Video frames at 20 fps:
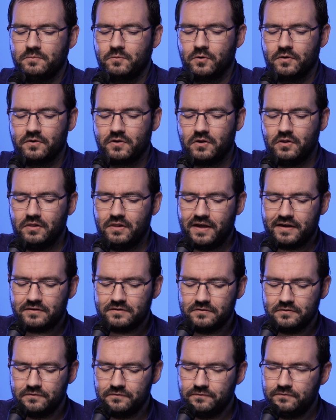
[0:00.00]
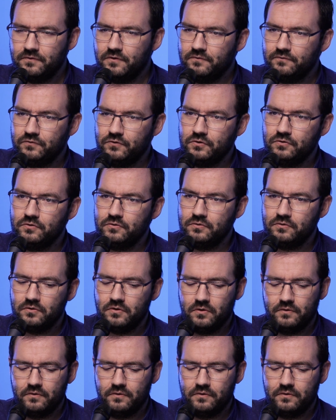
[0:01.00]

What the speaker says: a more collective view